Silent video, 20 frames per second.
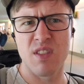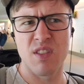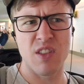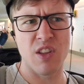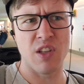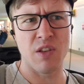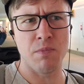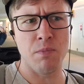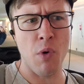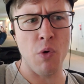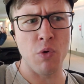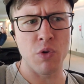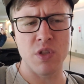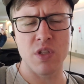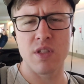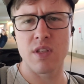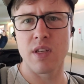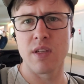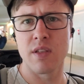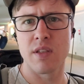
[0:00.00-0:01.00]

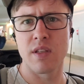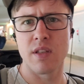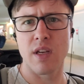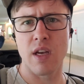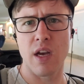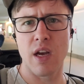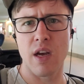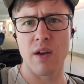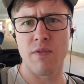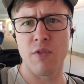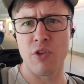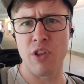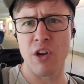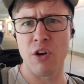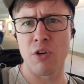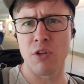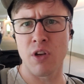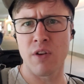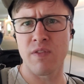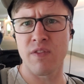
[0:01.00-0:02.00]
the
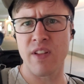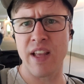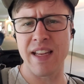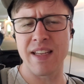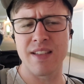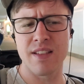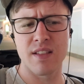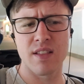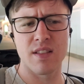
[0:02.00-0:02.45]
earlier flight